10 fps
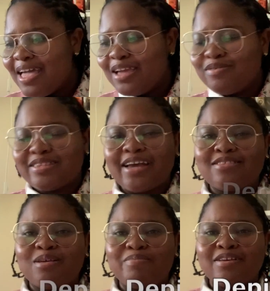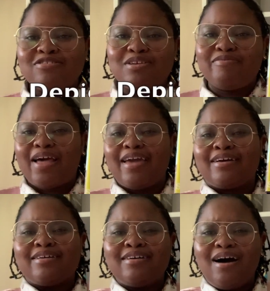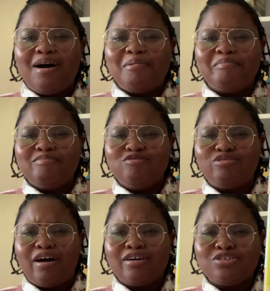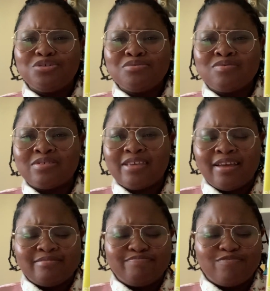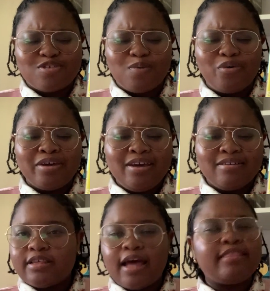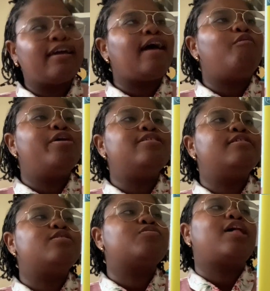And it was like depiction of like drug use and smoking. I think I went into this with a